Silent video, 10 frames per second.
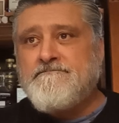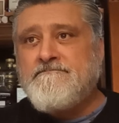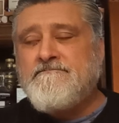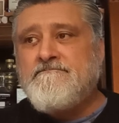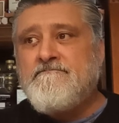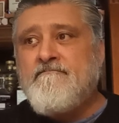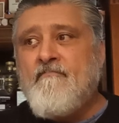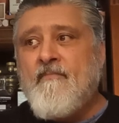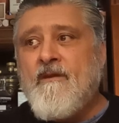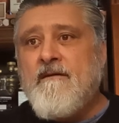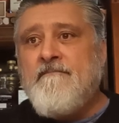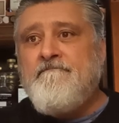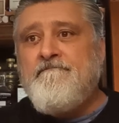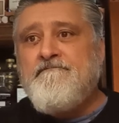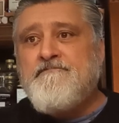
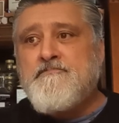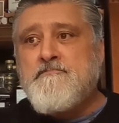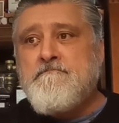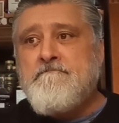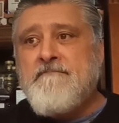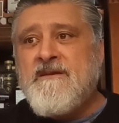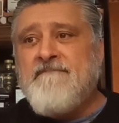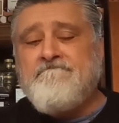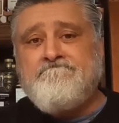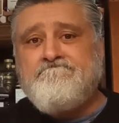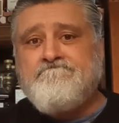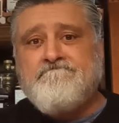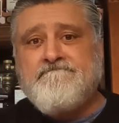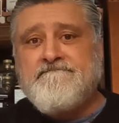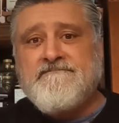(silence)